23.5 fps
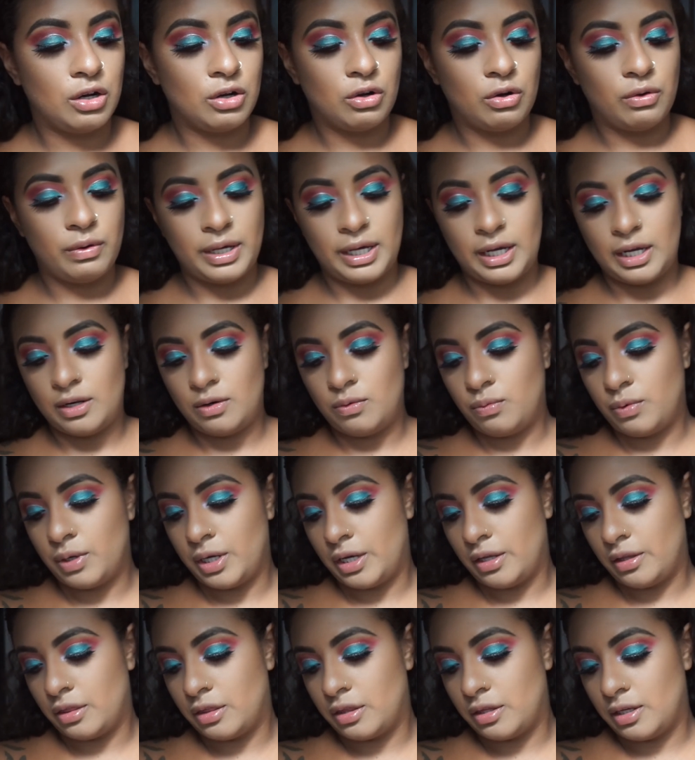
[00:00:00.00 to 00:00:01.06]
gonna go in
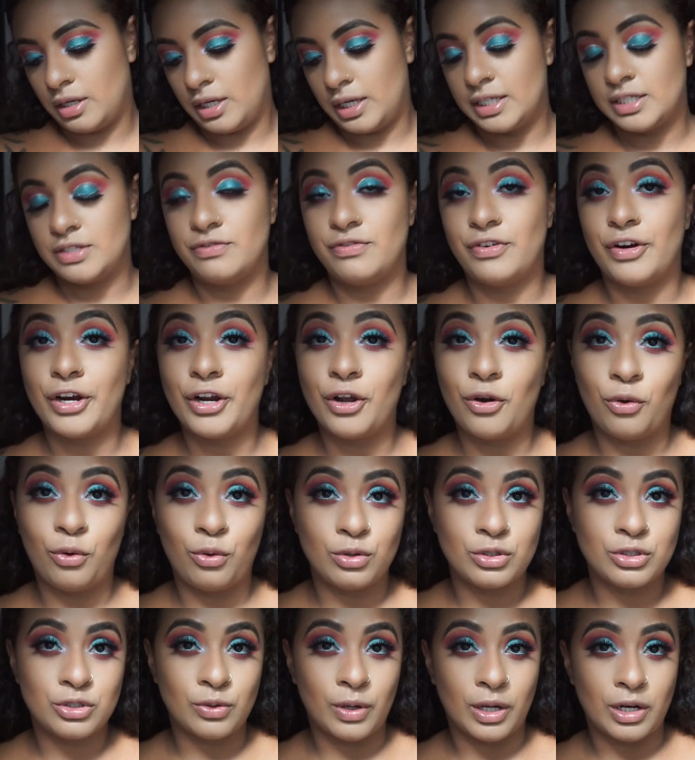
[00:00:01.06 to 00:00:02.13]
with, it's very
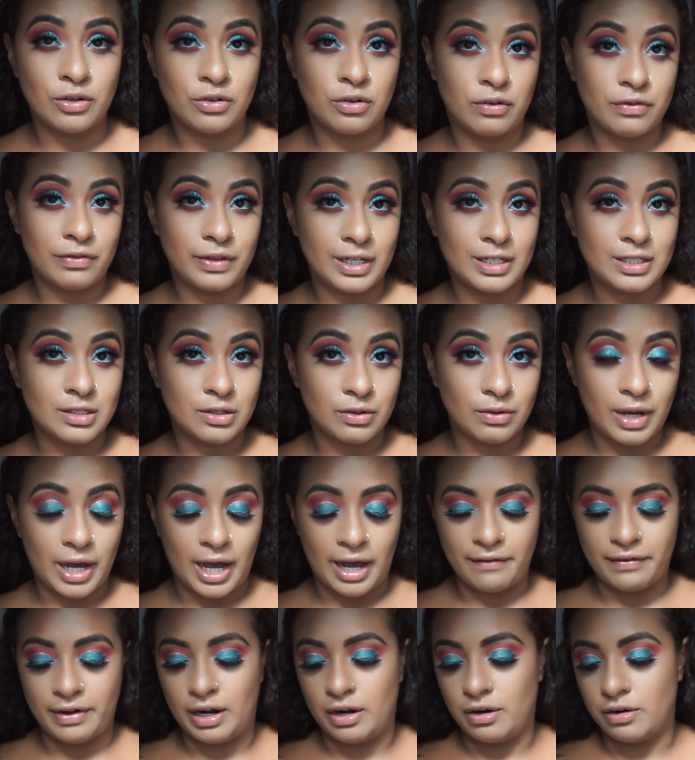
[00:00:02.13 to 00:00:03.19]
old, so I don't know if they still
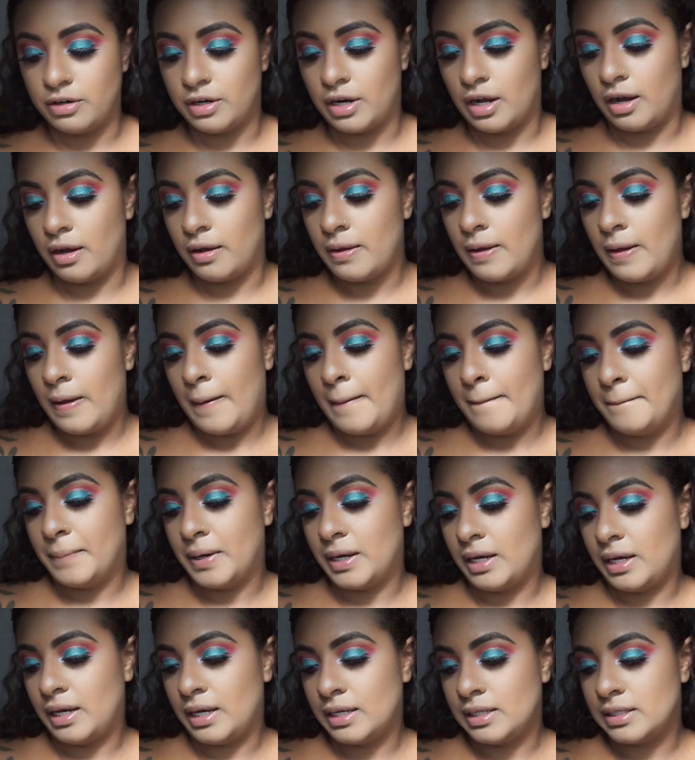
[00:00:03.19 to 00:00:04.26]
have it or not,
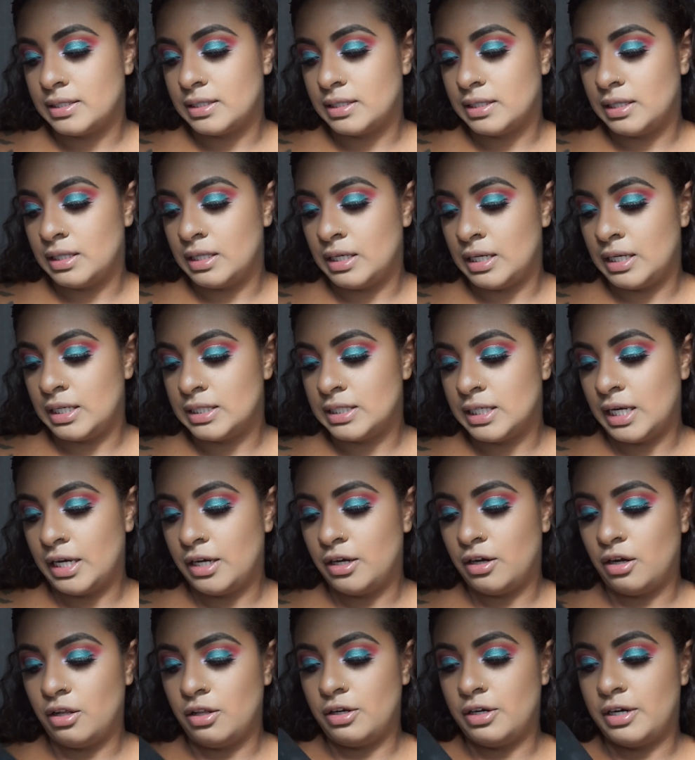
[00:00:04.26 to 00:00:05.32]
but it's the 10
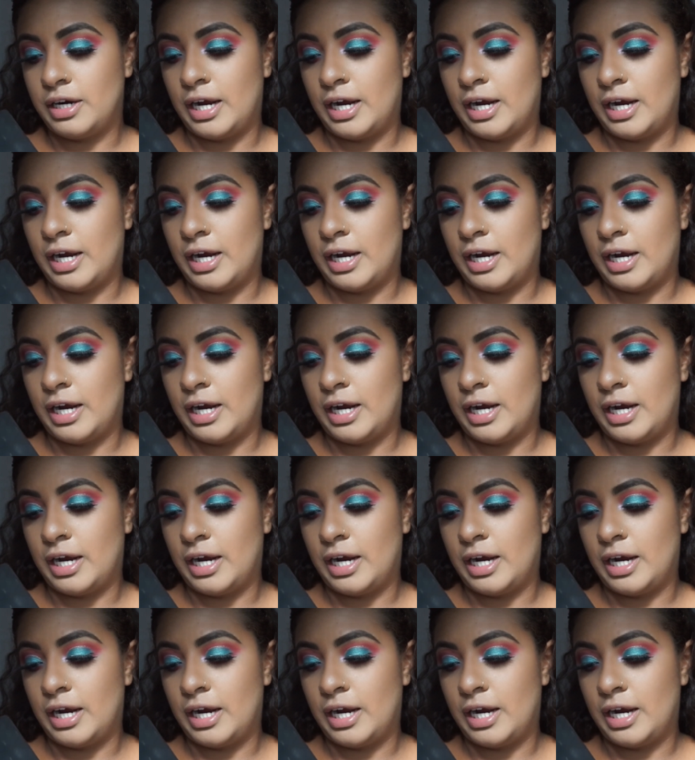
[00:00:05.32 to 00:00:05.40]
Color